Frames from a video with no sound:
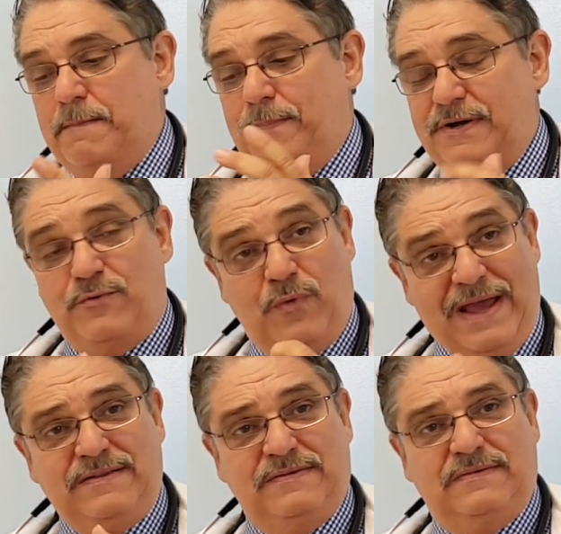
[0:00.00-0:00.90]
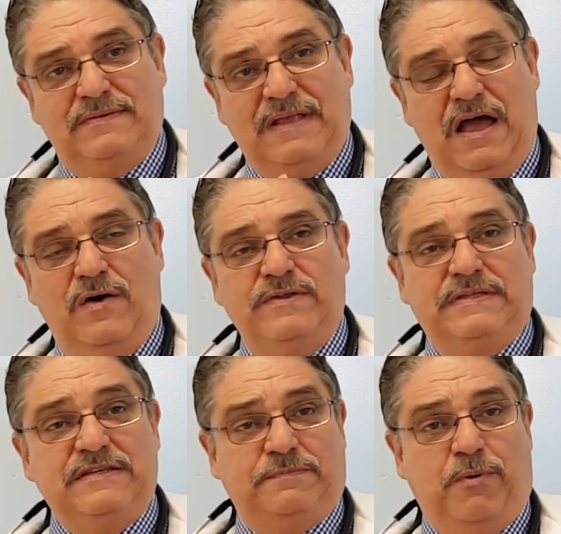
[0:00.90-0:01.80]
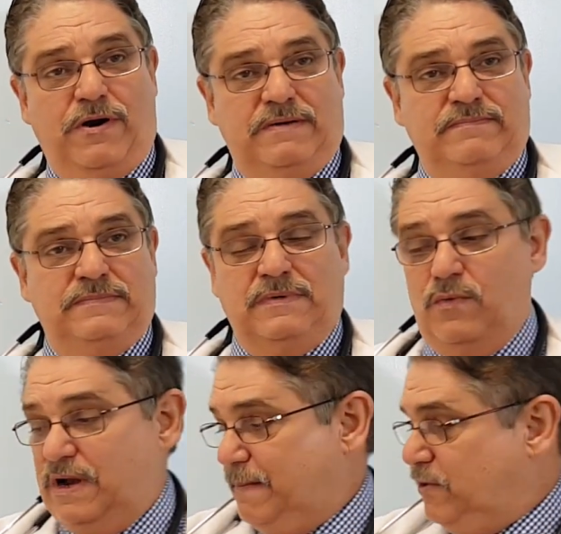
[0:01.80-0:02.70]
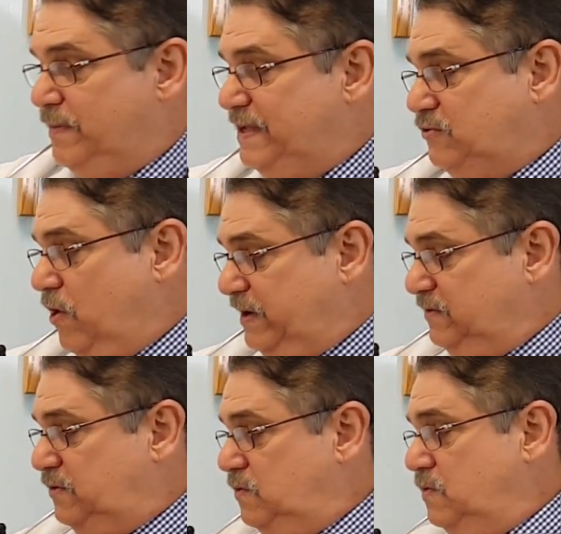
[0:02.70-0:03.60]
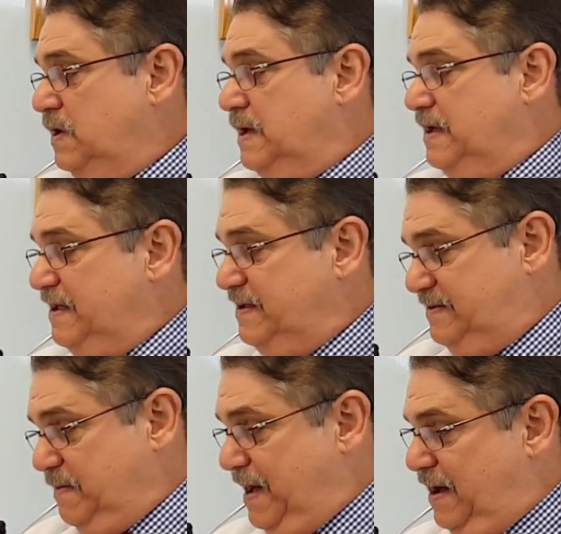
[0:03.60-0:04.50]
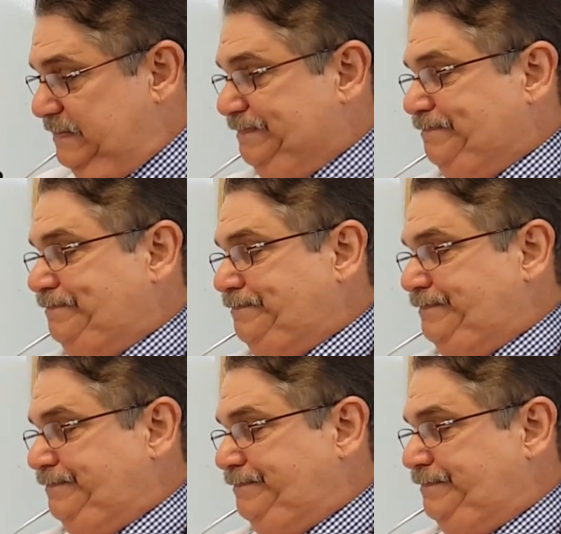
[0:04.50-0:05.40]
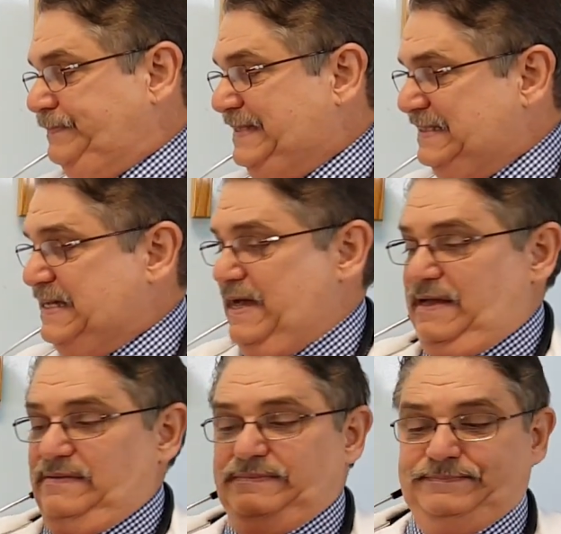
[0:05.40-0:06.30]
But right now in this part, what I'm going to be talking to you is about this guy,